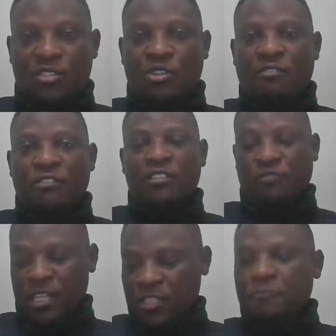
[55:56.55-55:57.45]
So the first
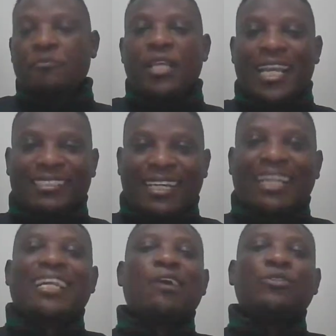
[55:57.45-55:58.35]
phase is
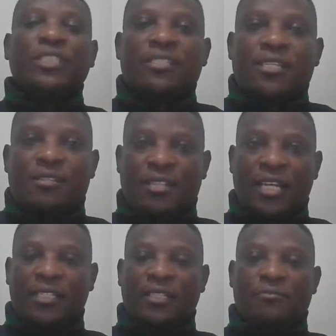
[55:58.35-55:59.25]
grounding the
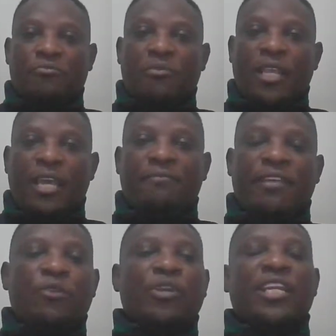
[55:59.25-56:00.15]
study, and
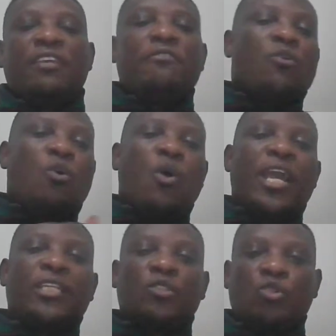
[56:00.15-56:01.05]
then you can even go
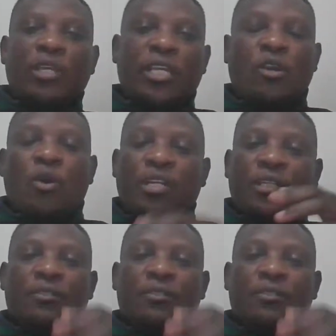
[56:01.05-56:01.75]
and tweak or